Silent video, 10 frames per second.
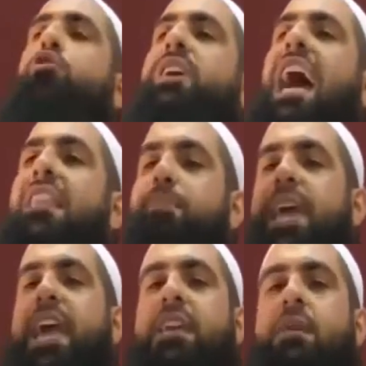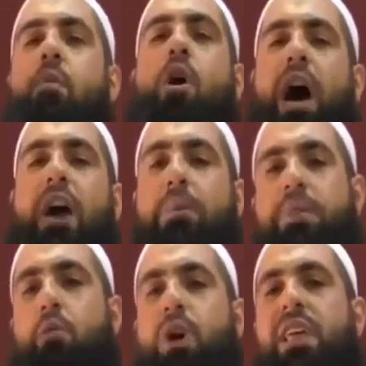You can't be any more
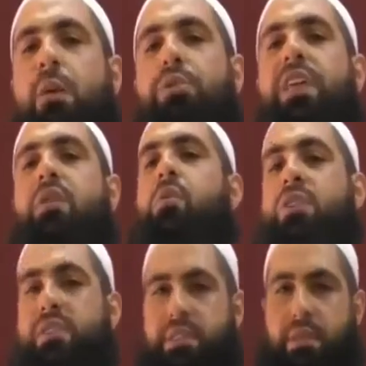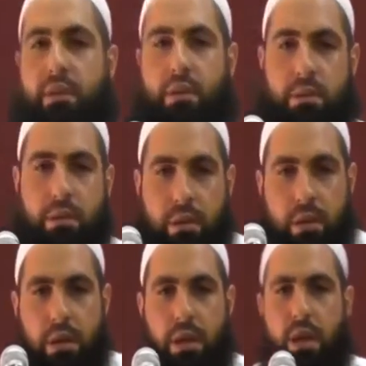Arab than what Abu Dhar was.
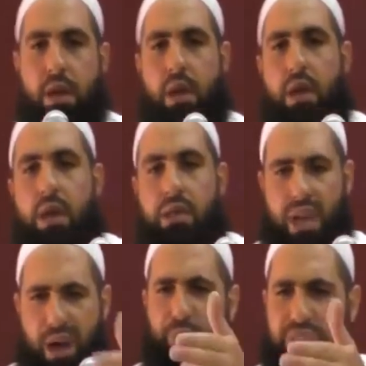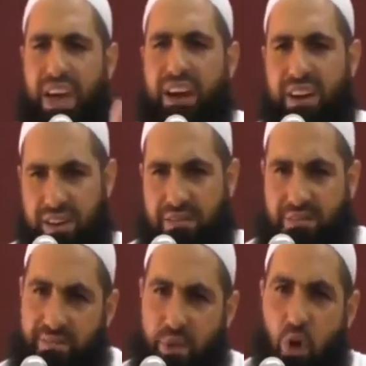So Abu Dhar
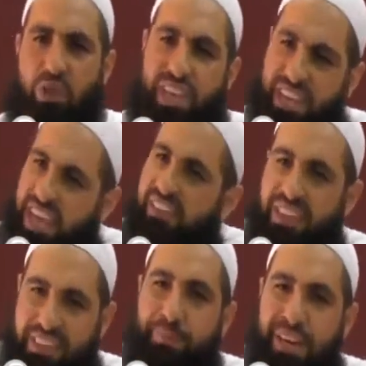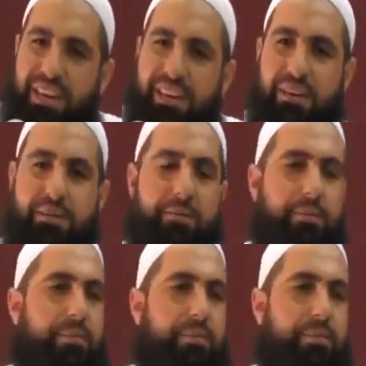also gave his opinion.